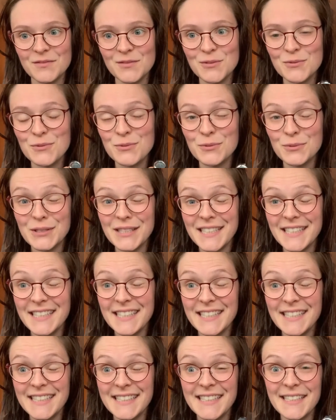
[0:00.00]

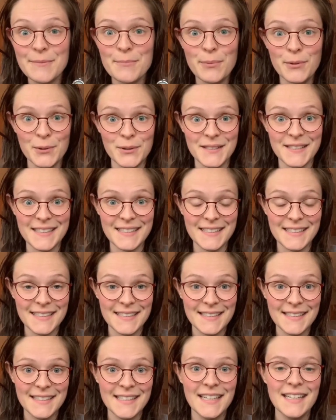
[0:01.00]
Really important.